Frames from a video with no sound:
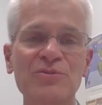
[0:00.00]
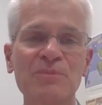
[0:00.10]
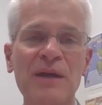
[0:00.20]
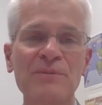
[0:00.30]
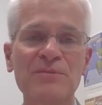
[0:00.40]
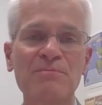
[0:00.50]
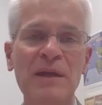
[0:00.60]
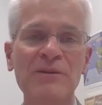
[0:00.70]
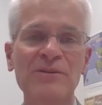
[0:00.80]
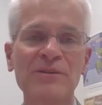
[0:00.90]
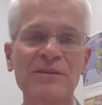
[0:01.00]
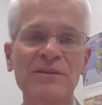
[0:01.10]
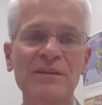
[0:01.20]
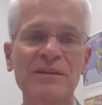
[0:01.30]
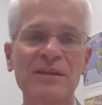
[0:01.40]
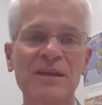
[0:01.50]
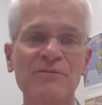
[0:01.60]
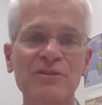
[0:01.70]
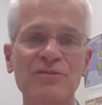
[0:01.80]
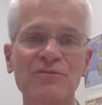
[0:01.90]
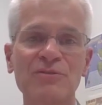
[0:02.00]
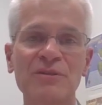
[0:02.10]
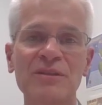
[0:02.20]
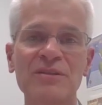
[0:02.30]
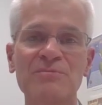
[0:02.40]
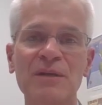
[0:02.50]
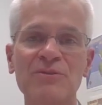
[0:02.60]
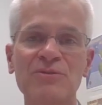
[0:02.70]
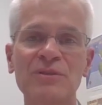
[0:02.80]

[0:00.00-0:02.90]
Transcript: You promised better coverage for East Metro,